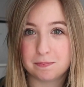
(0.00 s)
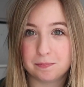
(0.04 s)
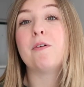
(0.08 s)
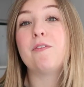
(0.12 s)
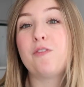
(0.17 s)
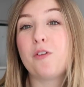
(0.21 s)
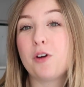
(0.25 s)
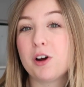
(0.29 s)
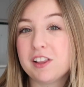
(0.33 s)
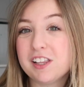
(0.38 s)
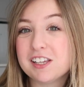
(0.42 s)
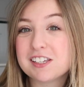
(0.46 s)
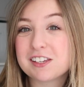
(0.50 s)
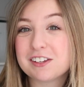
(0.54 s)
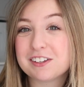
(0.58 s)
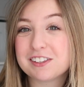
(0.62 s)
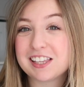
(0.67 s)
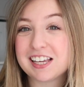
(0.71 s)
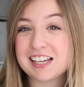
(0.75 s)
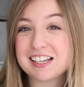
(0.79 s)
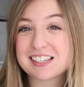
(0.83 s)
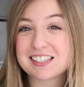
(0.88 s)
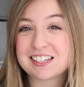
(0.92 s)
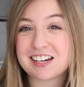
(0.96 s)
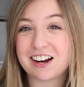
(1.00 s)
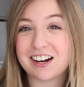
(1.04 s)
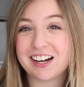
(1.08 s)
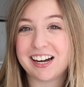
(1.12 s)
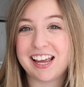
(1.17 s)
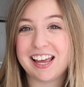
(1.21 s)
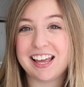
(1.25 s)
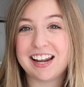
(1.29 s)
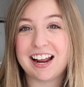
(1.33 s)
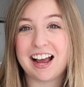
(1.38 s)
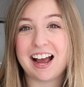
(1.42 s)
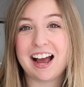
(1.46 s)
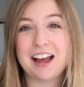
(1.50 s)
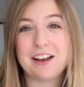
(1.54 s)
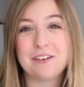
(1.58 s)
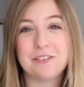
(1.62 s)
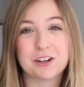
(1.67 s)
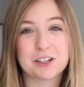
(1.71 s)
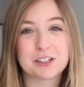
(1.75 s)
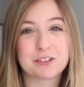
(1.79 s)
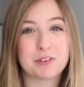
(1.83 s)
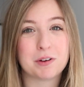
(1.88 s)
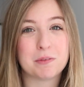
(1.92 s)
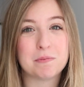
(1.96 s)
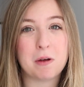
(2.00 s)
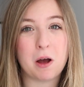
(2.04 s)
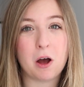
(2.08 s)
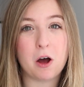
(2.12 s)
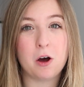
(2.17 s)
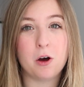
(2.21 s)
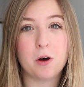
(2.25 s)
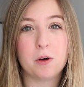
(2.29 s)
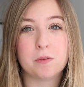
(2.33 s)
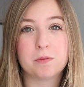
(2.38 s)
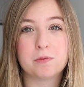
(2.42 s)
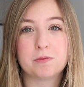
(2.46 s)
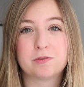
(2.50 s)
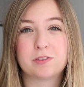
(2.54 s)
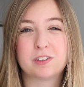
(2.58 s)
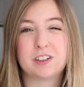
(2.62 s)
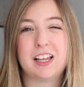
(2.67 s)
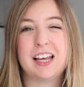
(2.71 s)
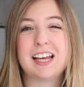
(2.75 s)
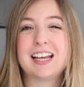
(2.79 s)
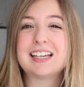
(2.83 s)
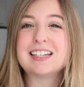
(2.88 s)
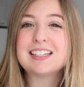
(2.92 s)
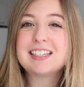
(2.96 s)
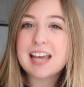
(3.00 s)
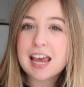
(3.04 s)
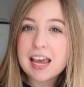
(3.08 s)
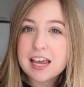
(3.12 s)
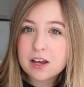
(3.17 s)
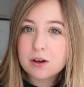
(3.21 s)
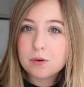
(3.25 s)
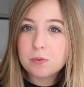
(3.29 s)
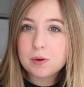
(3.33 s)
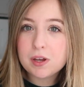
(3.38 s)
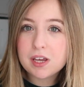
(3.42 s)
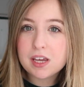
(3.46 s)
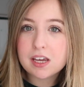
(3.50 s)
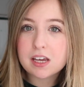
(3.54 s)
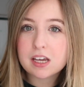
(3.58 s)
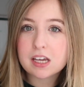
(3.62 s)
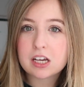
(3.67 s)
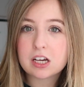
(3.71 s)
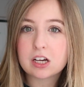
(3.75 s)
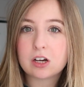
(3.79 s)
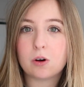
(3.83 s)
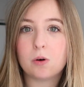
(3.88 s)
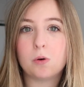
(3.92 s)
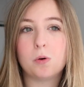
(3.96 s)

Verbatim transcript: Before this whole thing started, I worked from home for like a day a week